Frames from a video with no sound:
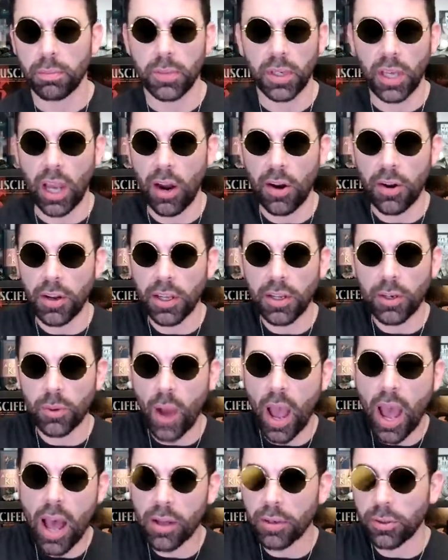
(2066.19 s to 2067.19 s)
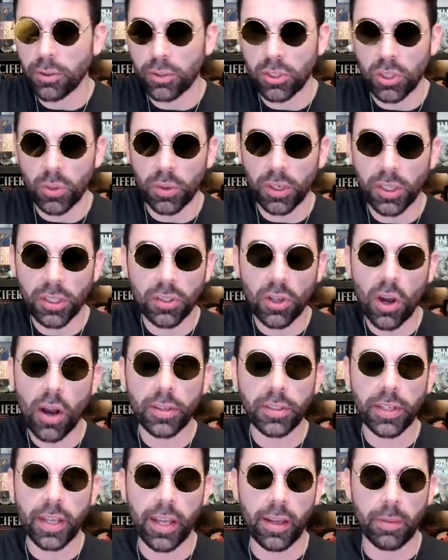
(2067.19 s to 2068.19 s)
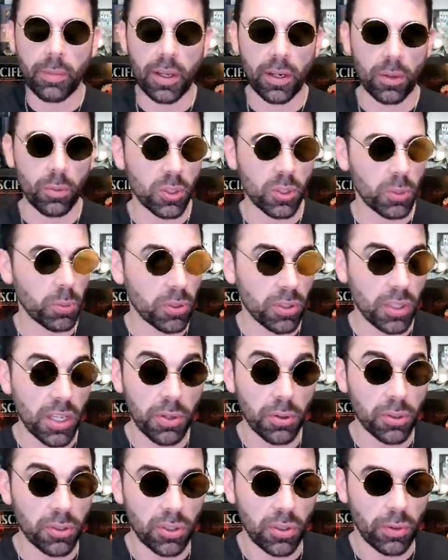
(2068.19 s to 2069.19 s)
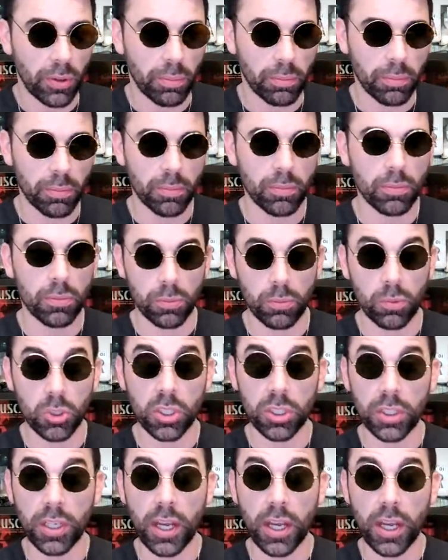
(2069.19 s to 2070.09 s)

carrying it around so it can talk to him and whisper secrets to him, which it